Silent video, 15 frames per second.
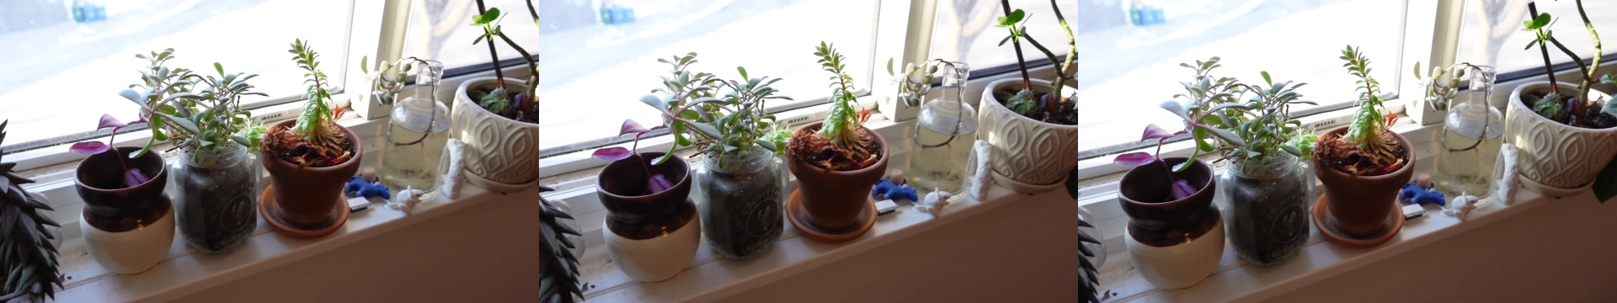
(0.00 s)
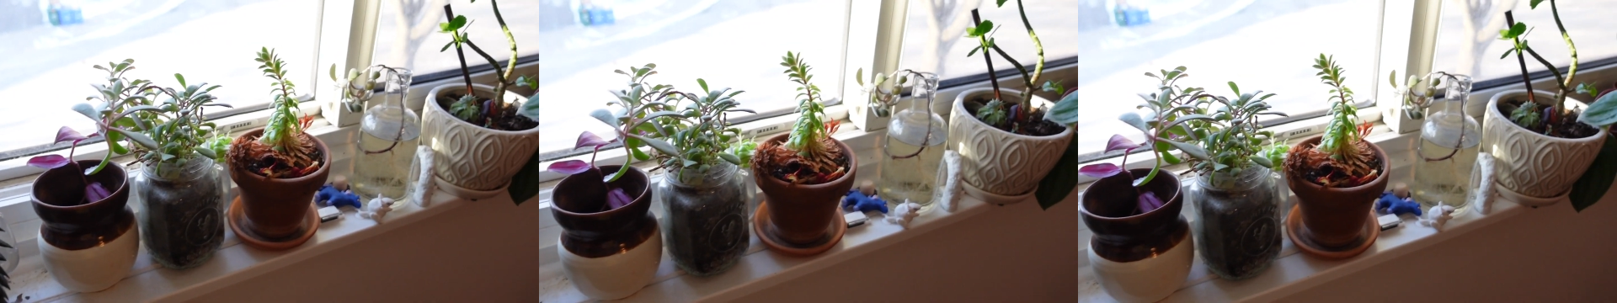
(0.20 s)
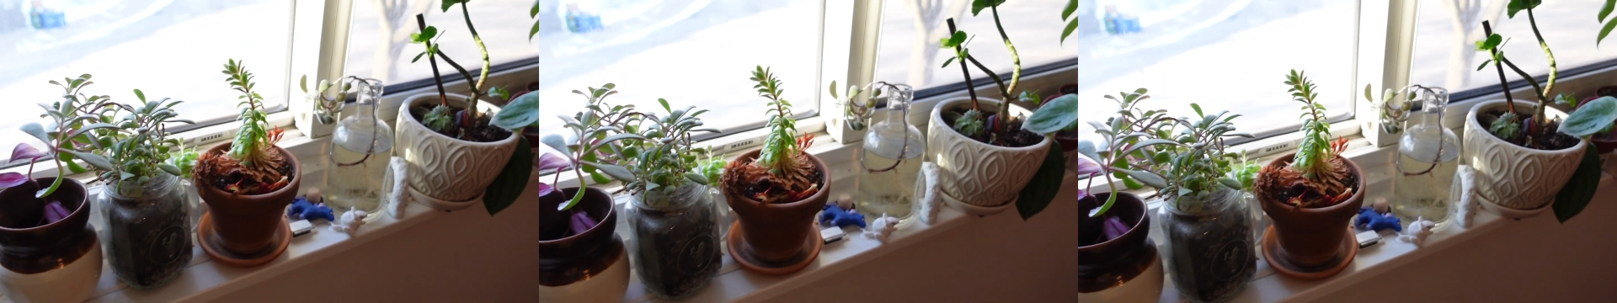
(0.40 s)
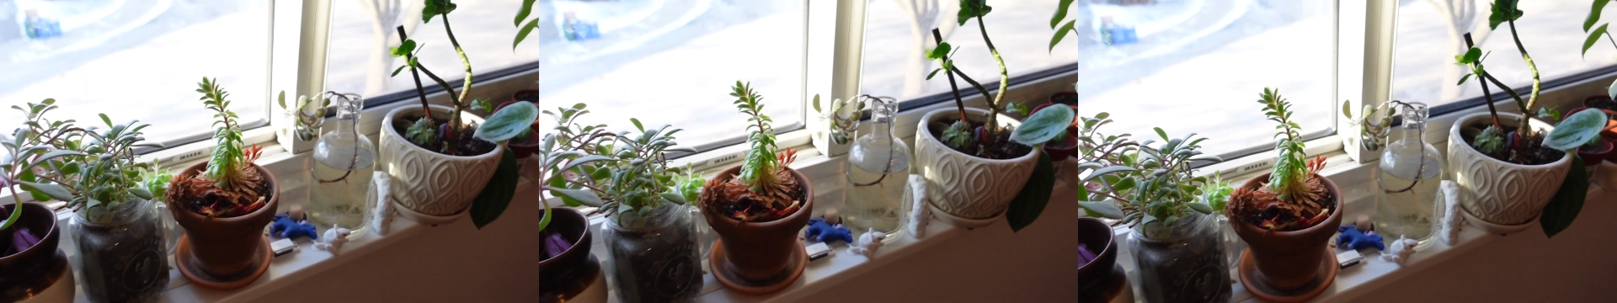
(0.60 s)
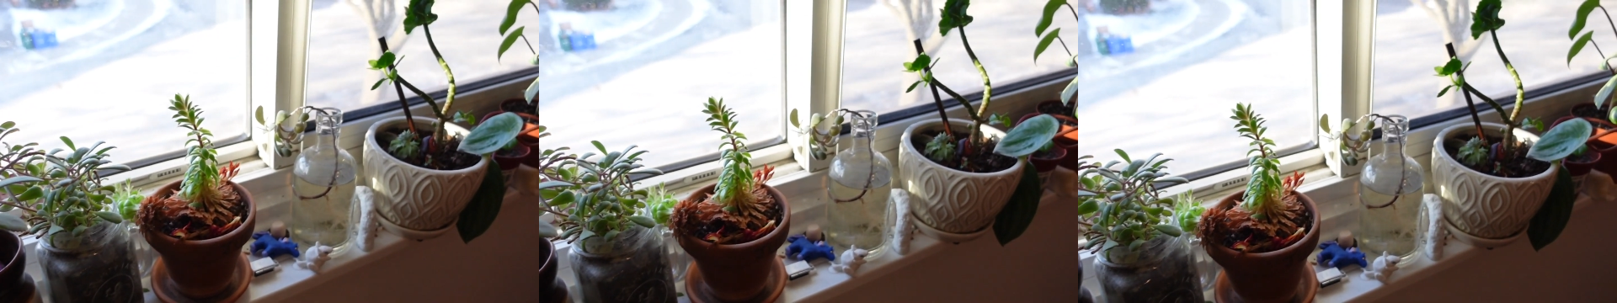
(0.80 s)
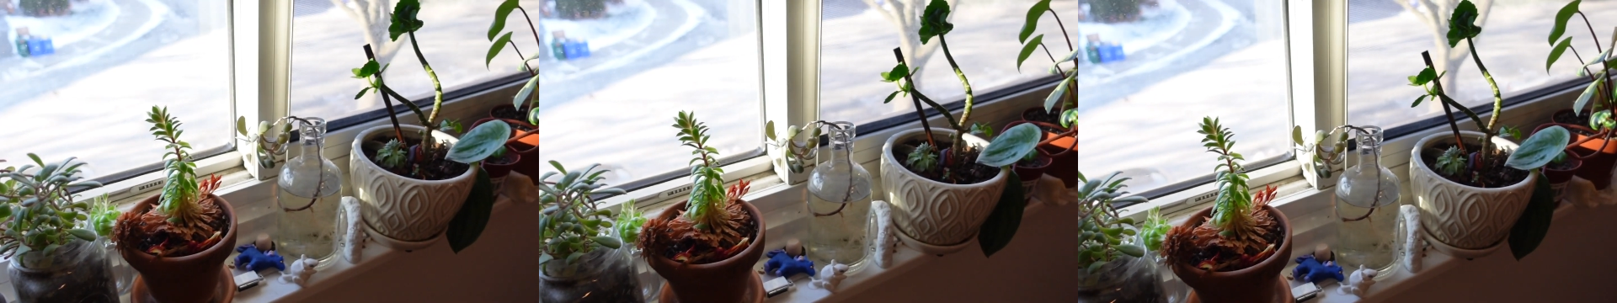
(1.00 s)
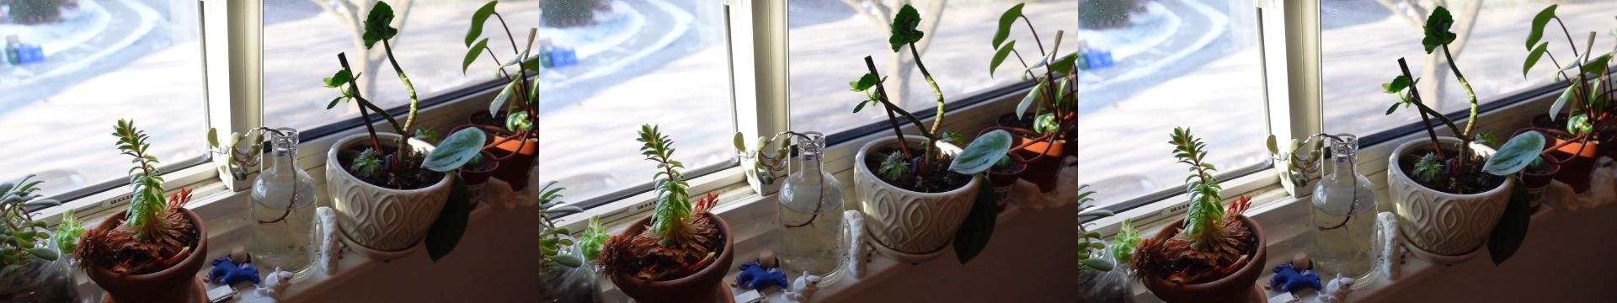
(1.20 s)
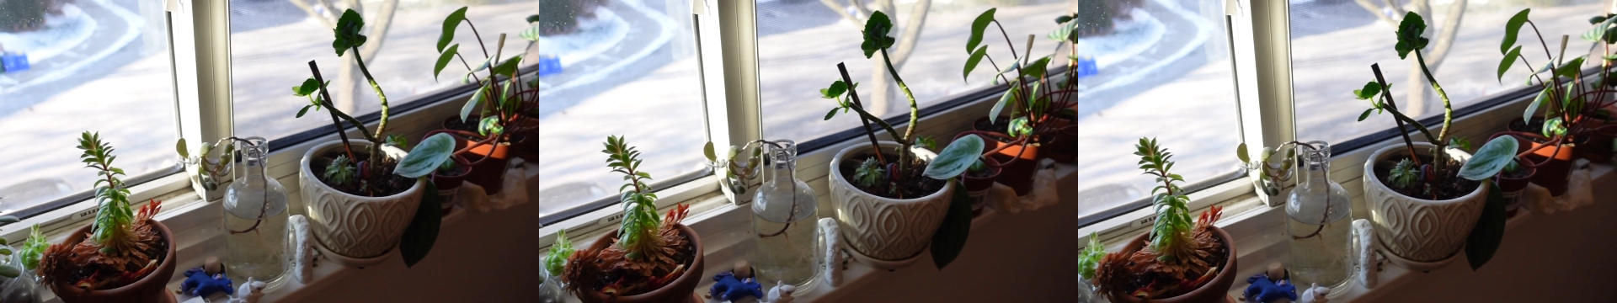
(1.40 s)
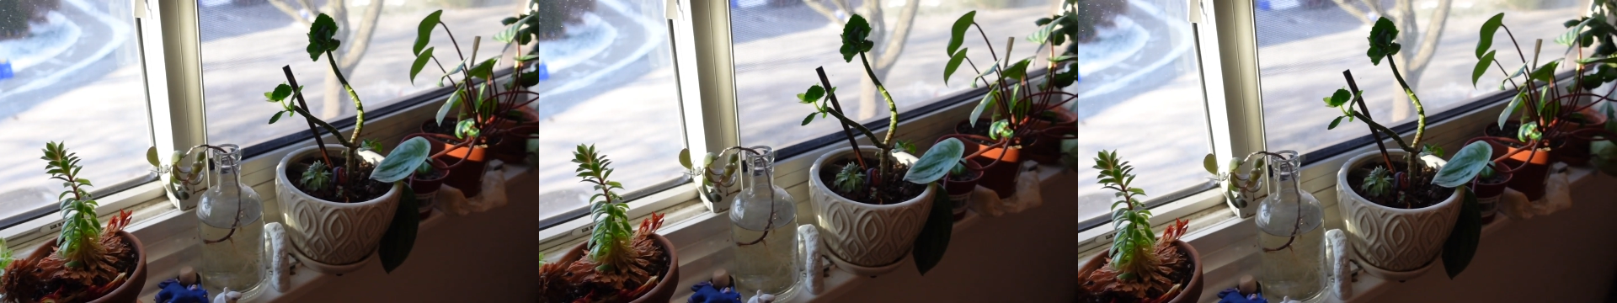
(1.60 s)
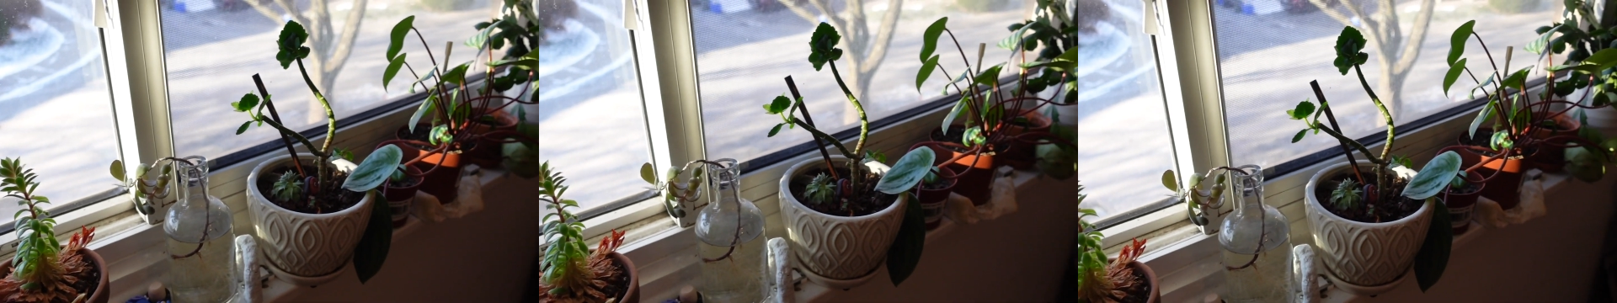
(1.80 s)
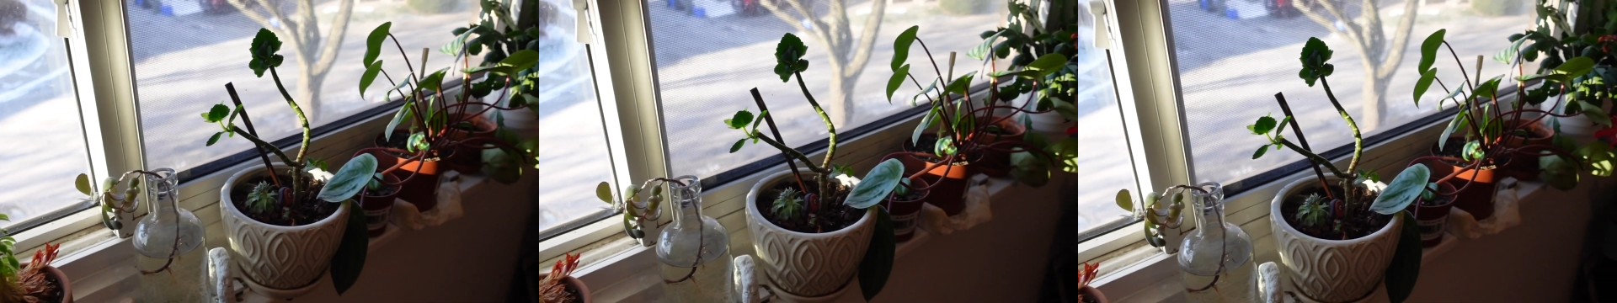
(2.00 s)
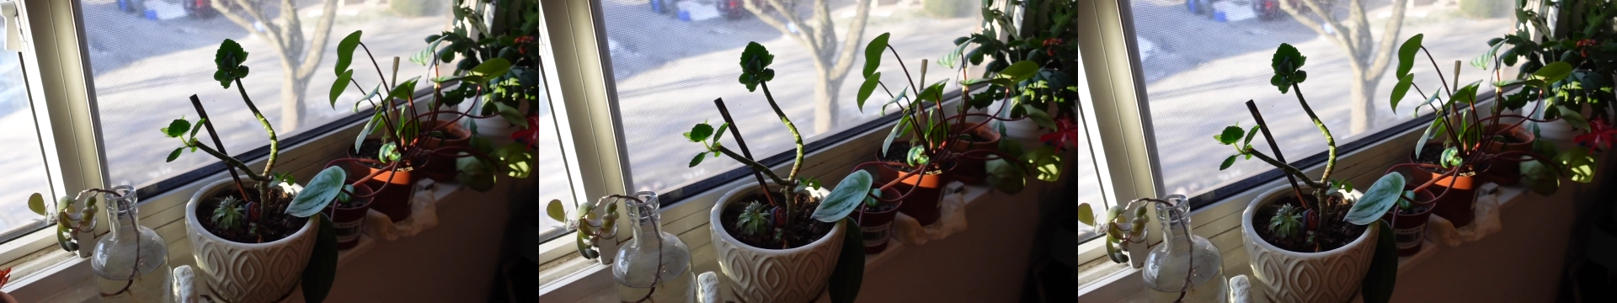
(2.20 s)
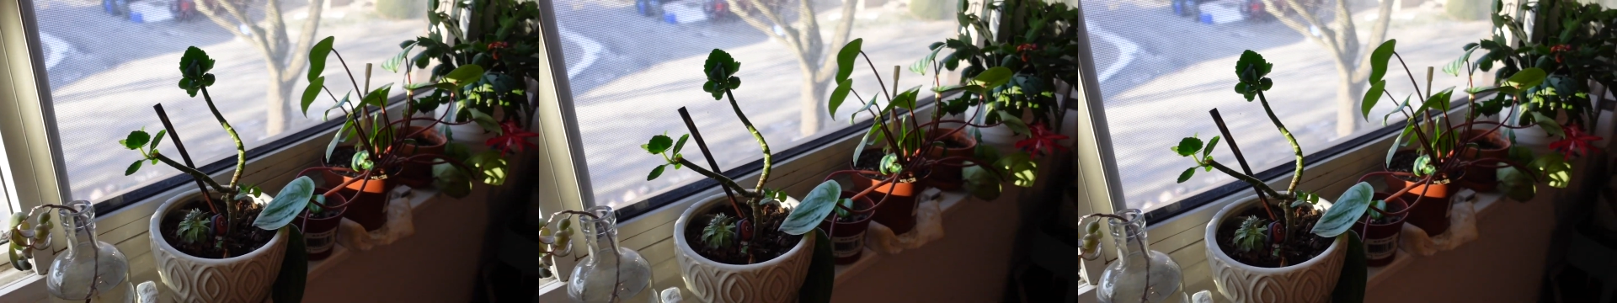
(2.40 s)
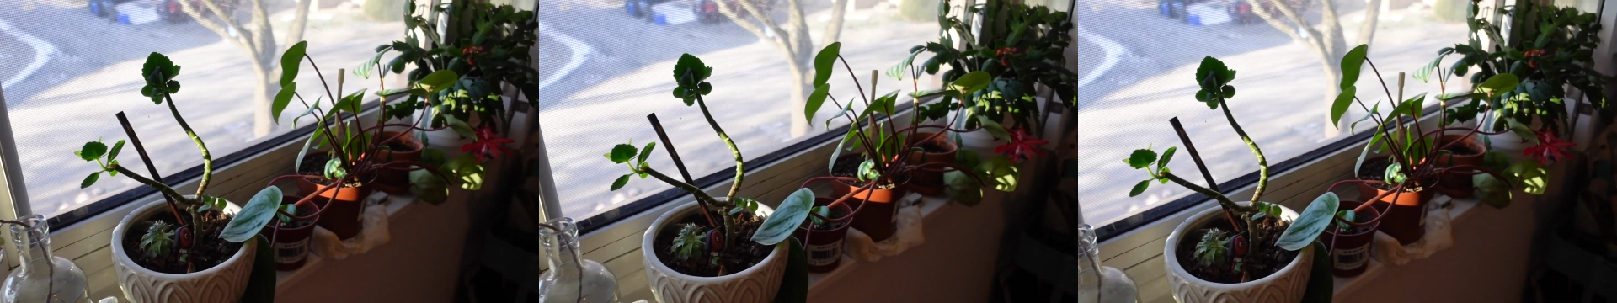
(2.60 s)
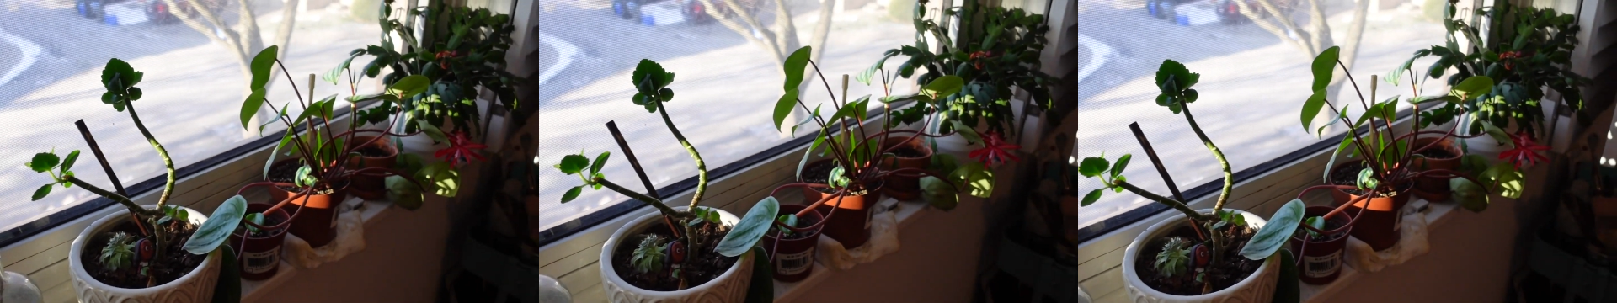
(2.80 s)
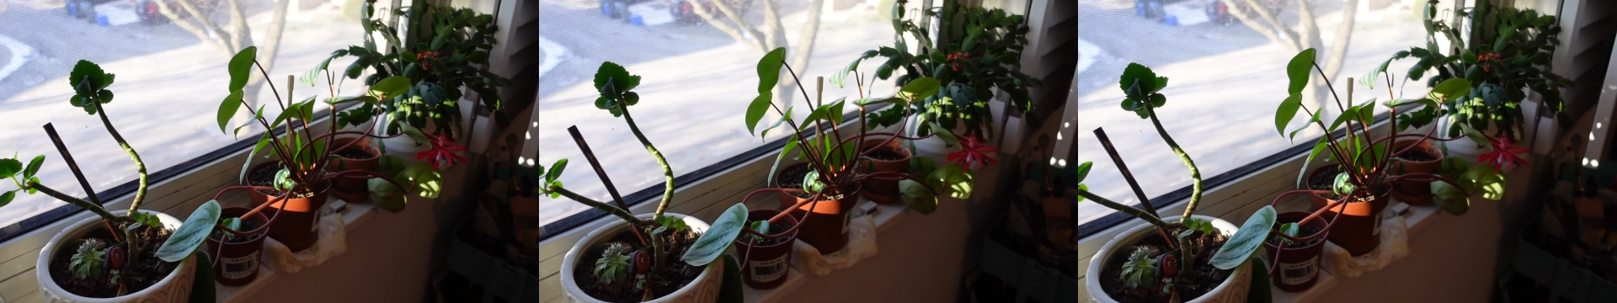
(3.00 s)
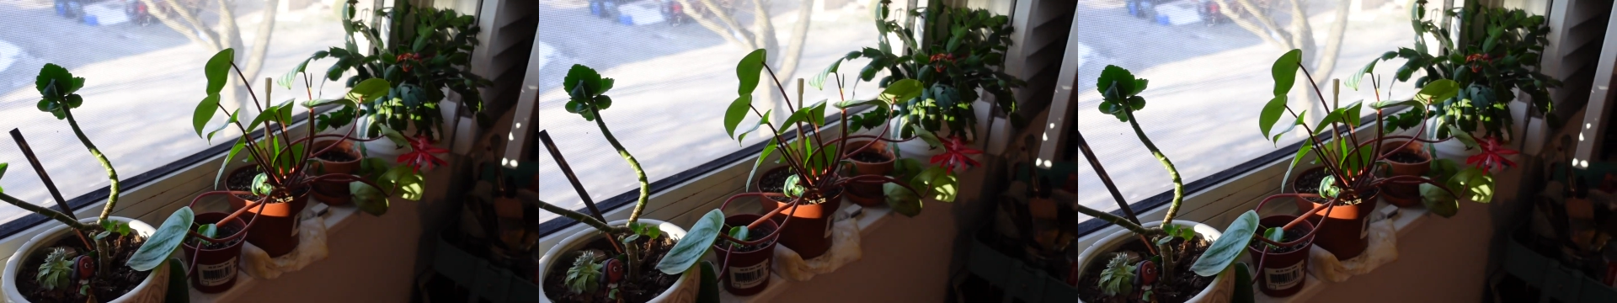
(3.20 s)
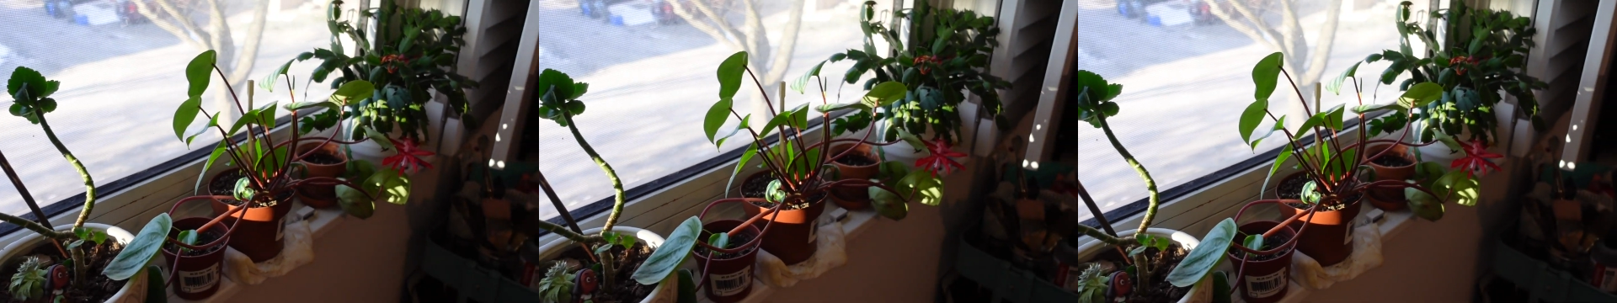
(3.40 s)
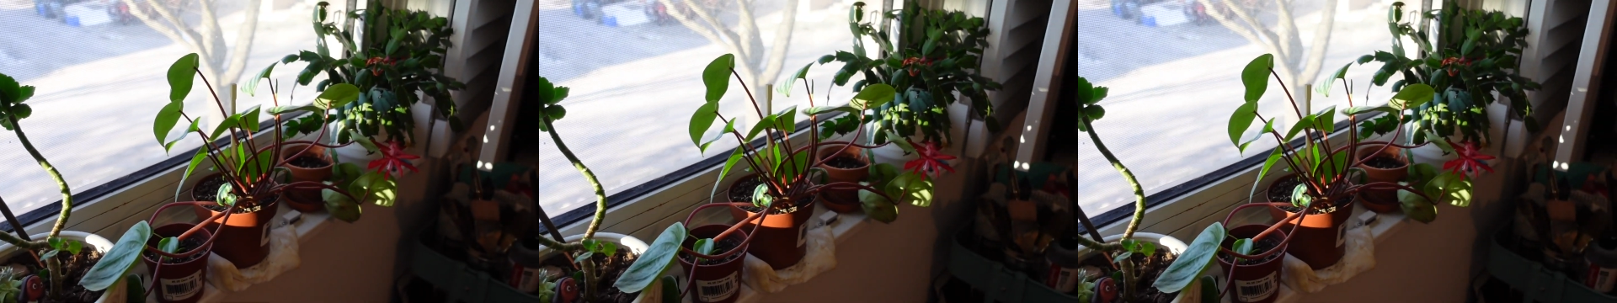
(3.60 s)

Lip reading: (no speaker visible)